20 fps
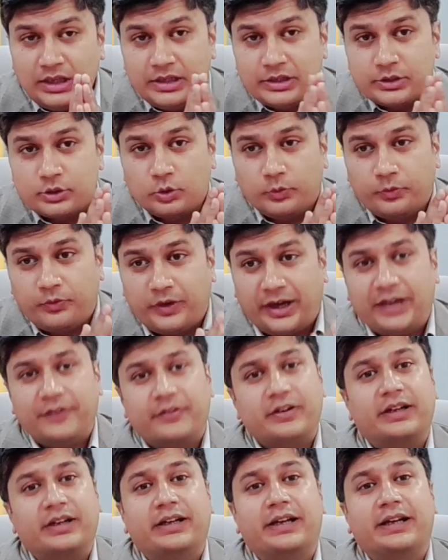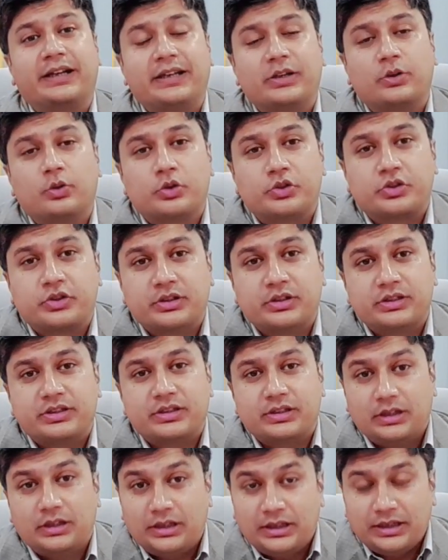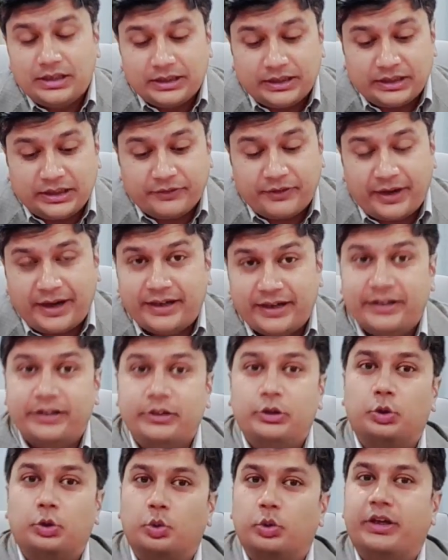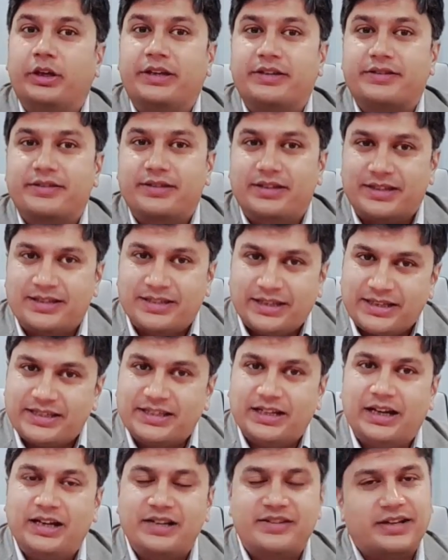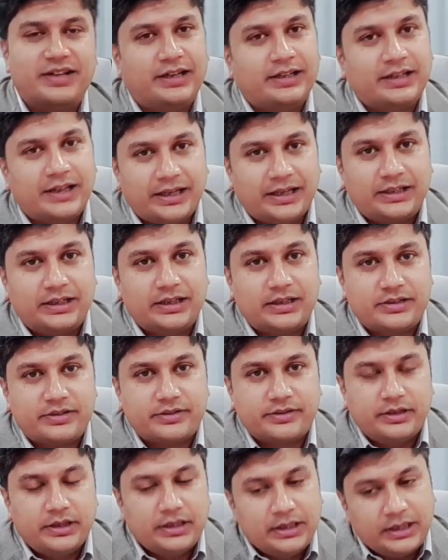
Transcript: So 580 questions divided in 2 days, 6 hours and 9 hours.